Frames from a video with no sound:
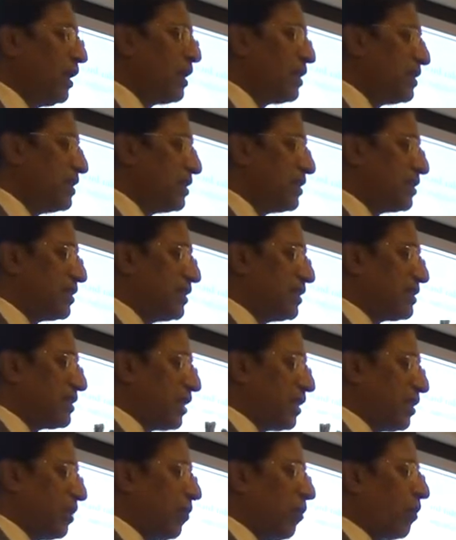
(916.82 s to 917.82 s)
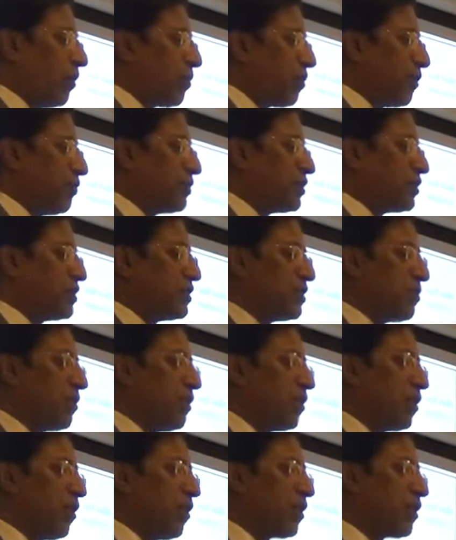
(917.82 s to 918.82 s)
These are the old provisions
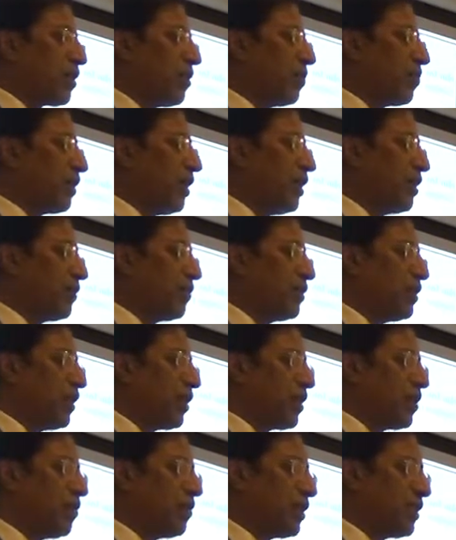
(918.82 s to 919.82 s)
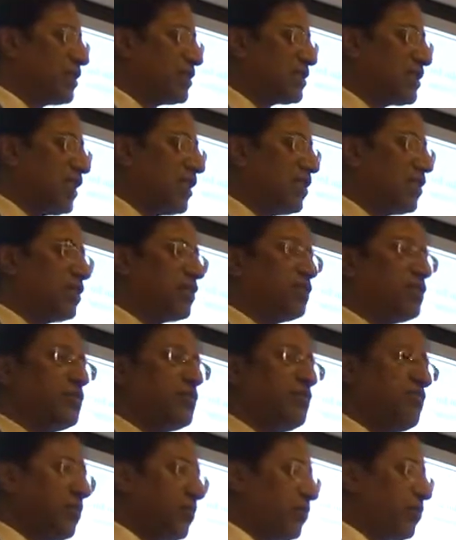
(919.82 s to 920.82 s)
about not complying with accounting standards.
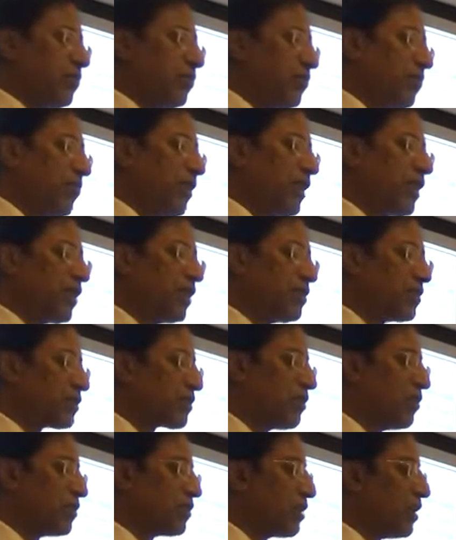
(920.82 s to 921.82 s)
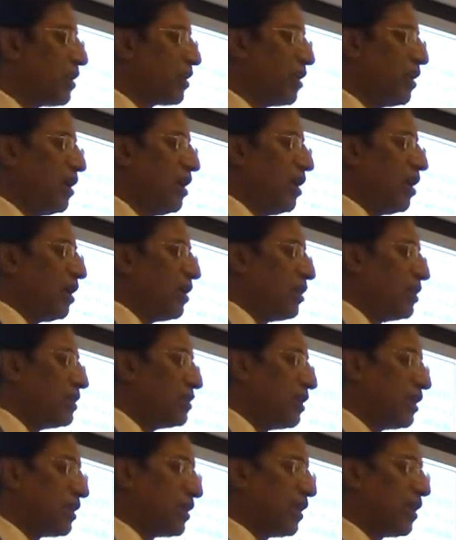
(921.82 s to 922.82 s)
You make a disclosure,
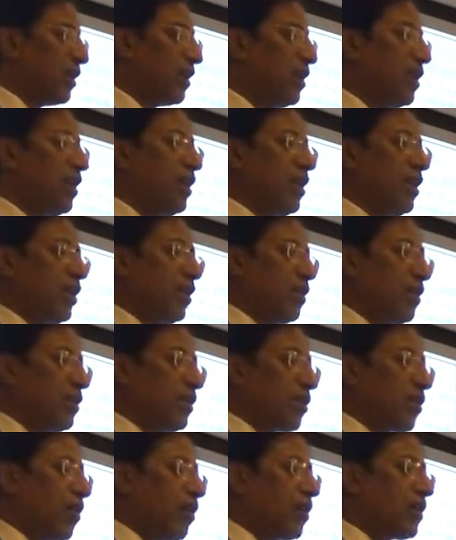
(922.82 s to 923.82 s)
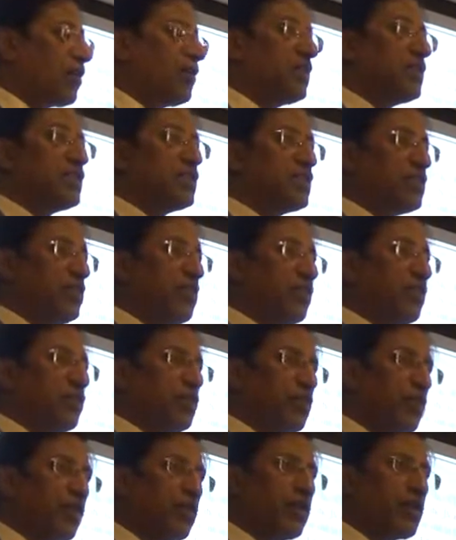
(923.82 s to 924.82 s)
there's nothing. The contravention, if
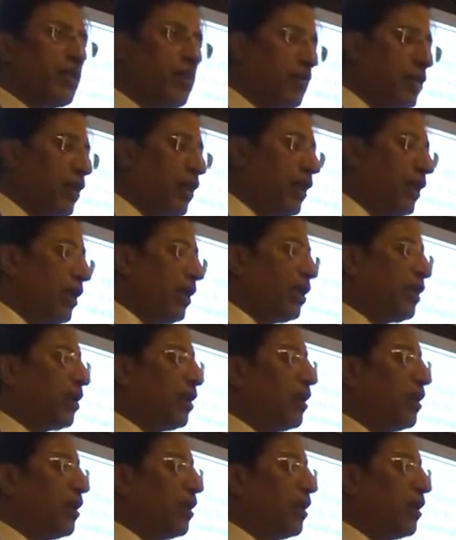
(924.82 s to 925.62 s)
you don't comply,